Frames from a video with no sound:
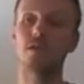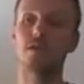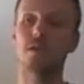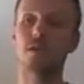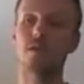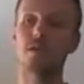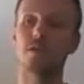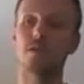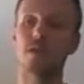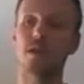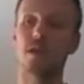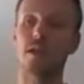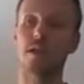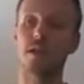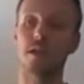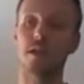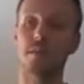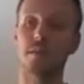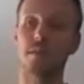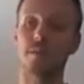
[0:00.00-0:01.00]
and you've
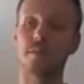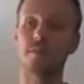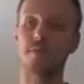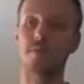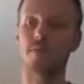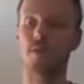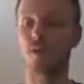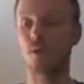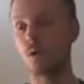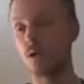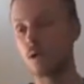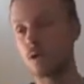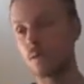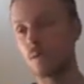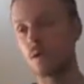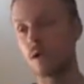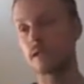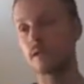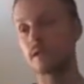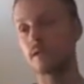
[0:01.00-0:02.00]
done
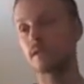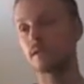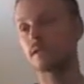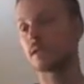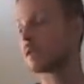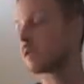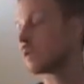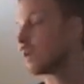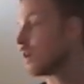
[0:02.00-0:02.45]
WordPress,